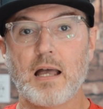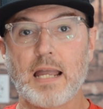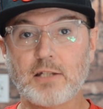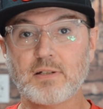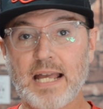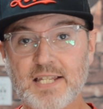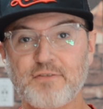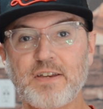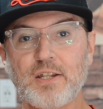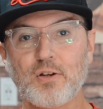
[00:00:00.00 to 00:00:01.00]
In today's
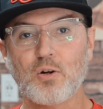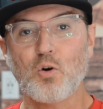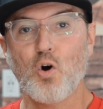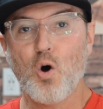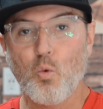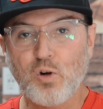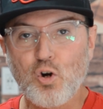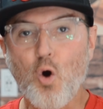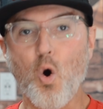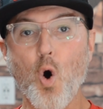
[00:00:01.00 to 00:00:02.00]
video, we'll
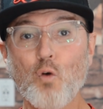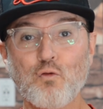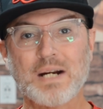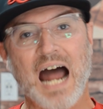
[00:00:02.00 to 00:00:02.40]
go over